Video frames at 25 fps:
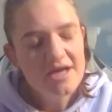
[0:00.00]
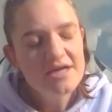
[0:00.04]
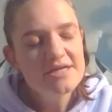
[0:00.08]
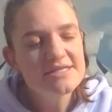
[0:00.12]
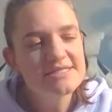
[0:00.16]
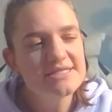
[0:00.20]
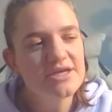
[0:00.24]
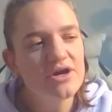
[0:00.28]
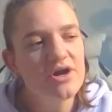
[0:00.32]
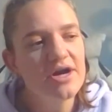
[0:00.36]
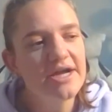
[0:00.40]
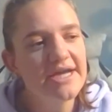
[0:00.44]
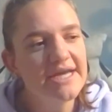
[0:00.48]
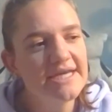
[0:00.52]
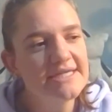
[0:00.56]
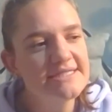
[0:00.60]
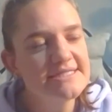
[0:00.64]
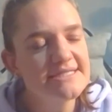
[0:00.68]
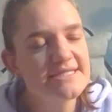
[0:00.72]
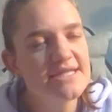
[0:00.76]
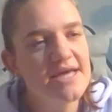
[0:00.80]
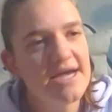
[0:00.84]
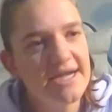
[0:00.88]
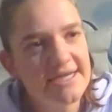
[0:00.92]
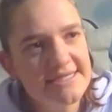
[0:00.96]
So I
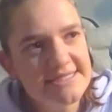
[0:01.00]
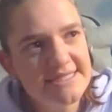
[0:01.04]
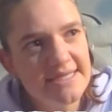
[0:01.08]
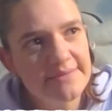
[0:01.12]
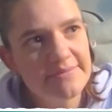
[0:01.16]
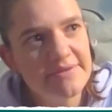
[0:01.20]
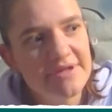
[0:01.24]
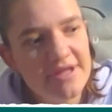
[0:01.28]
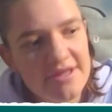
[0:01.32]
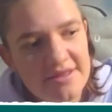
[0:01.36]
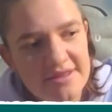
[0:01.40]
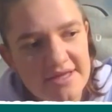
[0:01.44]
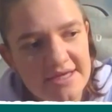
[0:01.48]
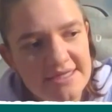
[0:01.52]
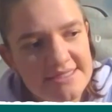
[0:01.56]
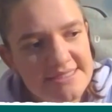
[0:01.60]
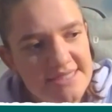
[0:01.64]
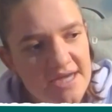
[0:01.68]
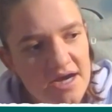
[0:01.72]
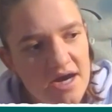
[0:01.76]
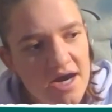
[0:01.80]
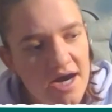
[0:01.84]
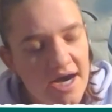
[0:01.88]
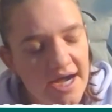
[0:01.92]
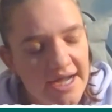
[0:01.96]
guess like some of the things
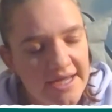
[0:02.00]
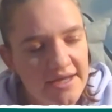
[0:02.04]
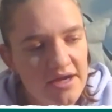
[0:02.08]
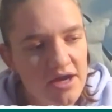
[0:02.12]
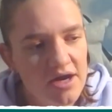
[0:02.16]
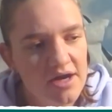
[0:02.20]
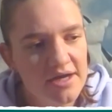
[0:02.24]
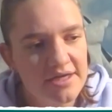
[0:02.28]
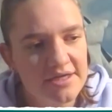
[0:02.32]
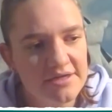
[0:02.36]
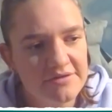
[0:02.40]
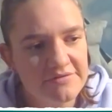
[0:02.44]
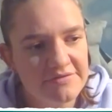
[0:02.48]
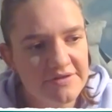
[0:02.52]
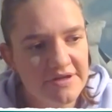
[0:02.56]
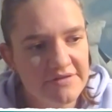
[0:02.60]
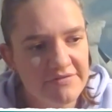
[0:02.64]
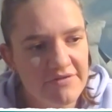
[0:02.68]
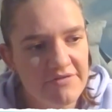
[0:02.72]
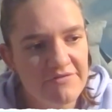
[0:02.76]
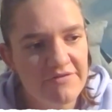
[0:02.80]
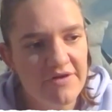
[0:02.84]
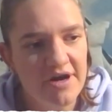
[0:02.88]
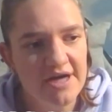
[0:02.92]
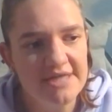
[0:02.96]
that I kind of give
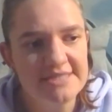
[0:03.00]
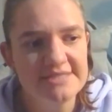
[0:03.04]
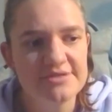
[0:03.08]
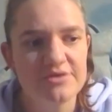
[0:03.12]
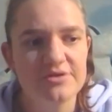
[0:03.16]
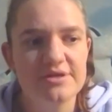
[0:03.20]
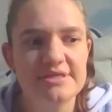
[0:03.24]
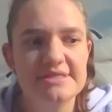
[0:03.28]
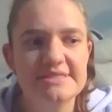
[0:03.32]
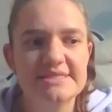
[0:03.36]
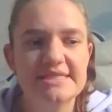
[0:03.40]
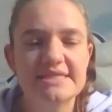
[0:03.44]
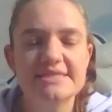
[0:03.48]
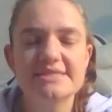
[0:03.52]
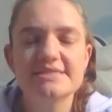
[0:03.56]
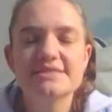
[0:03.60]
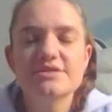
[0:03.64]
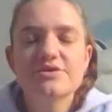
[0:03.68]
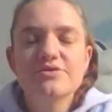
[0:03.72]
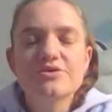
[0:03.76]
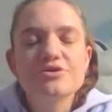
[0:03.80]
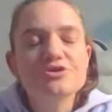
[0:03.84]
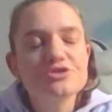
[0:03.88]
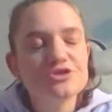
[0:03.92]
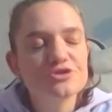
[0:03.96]
advice on is as
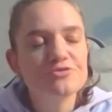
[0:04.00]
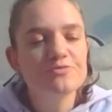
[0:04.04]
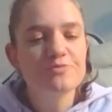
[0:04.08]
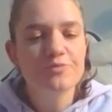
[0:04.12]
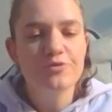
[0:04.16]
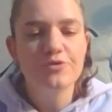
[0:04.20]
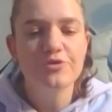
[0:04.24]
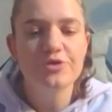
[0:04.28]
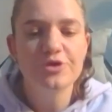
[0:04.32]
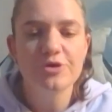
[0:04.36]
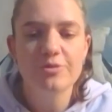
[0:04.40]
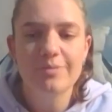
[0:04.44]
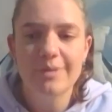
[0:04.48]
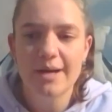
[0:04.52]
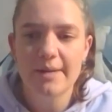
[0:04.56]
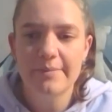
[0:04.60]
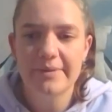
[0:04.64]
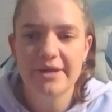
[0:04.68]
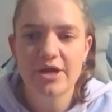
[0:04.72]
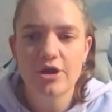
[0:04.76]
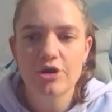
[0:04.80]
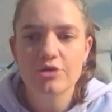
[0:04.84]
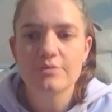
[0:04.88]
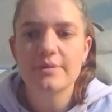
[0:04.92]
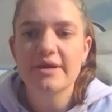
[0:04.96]
soon as you brought your
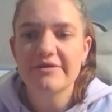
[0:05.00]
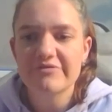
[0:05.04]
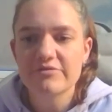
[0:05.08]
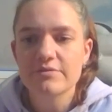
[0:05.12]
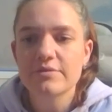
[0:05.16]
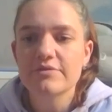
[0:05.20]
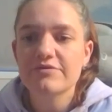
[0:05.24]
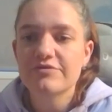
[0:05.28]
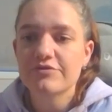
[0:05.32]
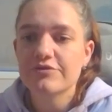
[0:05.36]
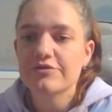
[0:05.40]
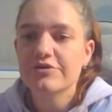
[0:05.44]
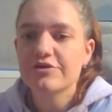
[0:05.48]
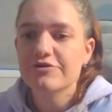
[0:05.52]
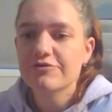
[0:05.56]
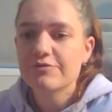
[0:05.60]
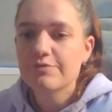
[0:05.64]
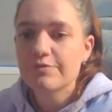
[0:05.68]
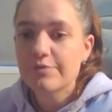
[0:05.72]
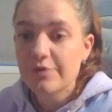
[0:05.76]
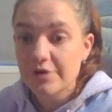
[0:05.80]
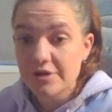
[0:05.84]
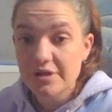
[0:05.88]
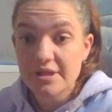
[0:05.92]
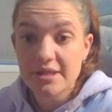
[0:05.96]
puppy home, even before
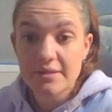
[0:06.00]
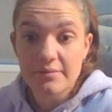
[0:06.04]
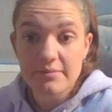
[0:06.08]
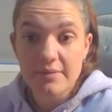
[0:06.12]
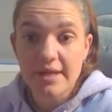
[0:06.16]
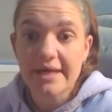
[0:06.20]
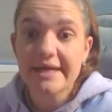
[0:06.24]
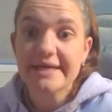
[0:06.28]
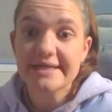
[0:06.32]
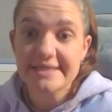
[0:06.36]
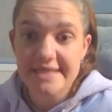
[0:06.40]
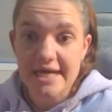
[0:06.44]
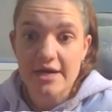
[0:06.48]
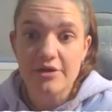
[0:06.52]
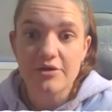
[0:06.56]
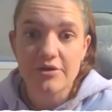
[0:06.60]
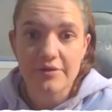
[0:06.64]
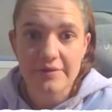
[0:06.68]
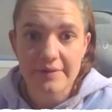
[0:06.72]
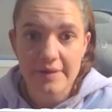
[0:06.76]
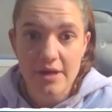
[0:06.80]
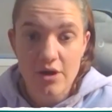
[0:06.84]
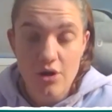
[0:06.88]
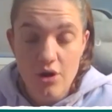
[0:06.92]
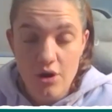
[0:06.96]
you've put them like
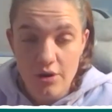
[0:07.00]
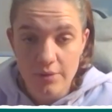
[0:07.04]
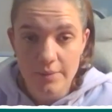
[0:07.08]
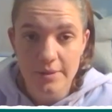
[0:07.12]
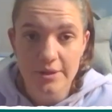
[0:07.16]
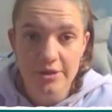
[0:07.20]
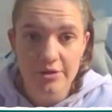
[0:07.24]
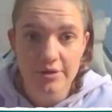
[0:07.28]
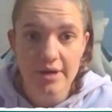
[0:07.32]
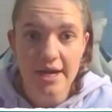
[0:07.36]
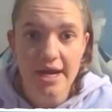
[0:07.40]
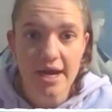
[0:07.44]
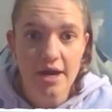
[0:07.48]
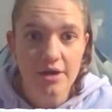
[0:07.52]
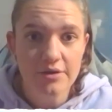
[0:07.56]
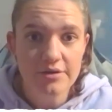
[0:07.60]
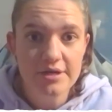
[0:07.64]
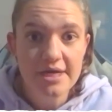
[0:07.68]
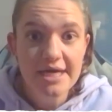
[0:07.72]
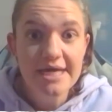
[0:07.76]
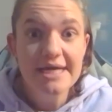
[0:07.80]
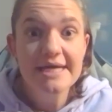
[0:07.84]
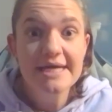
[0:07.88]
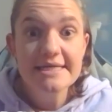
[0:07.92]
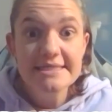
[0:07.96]
down on the
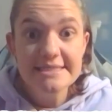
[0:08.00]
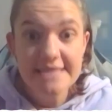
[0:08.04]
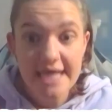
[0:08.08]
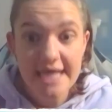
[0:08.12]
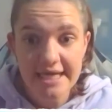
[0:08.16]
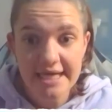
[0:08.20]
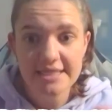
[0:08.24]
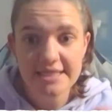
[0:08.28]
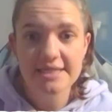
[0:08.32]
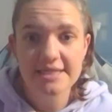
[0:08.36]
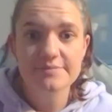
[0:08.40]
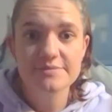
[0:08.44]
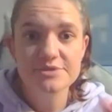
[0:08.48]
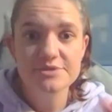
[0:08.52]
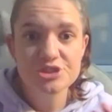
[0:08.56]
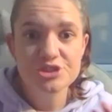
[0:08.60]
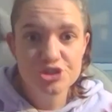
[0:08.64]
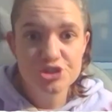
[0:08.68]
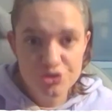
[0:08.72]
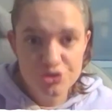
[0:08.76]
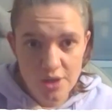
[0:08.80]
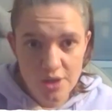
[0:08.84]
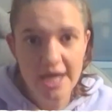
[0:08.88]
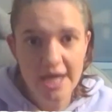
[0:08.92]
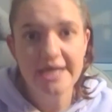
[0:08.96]
ground, take them
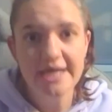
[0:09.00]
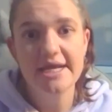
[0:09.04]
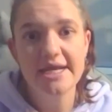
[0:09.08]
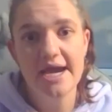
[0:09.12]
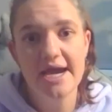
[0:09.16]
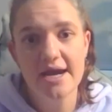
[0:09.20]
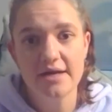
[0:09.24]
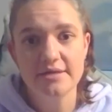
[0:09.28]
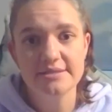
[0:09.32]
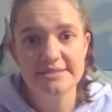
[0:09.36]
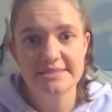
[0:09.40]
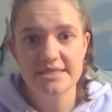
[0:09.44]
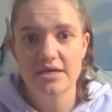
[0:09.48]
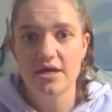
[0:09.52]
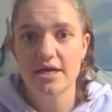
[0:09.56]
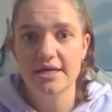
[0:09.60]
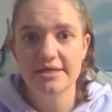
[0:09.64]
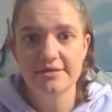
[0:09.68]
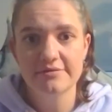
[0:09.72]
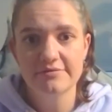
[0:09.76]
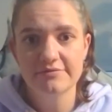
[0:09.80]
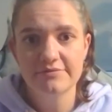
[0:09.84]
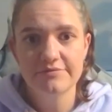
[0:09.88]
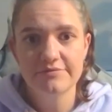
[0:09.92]
straight outside.